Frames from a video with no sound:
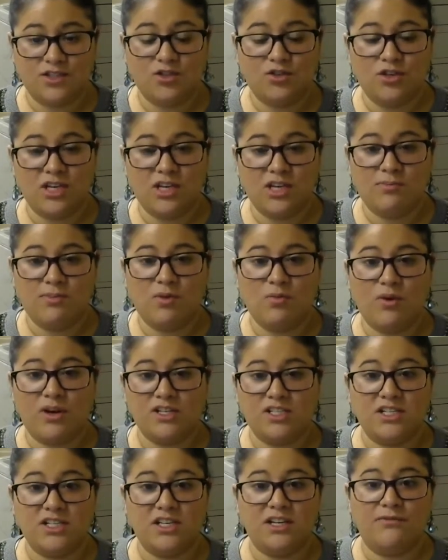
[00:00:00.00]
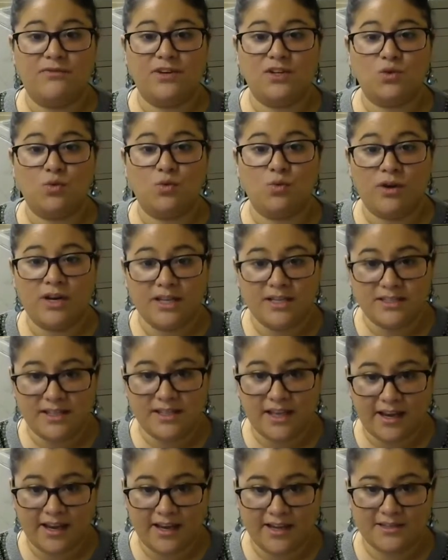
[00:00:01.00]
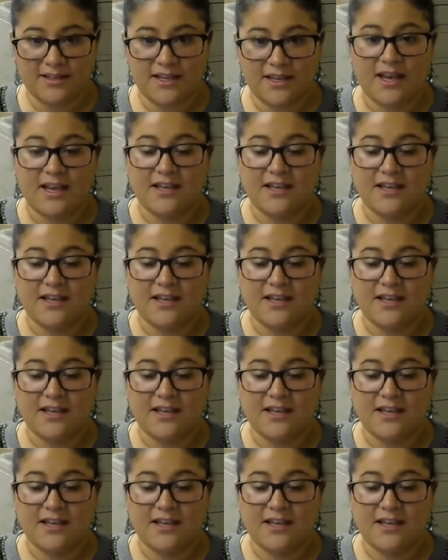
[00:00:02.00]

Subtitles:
You need to be washing it for 20 seconds,